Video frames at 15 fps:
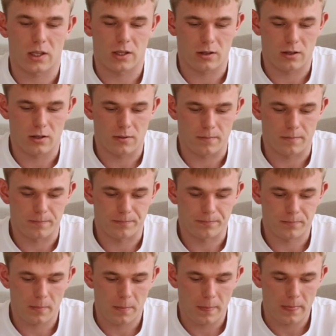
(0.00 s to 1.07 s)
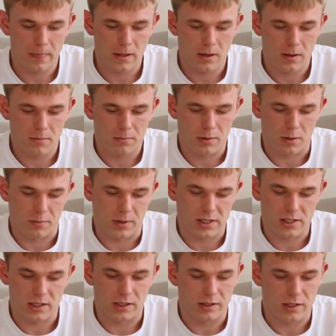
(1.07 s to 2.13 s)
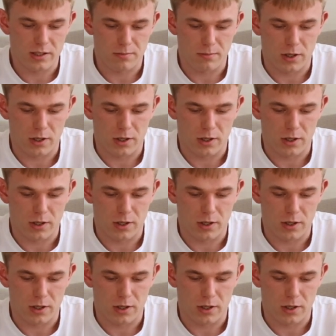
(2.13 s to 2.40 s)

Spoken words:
But basically this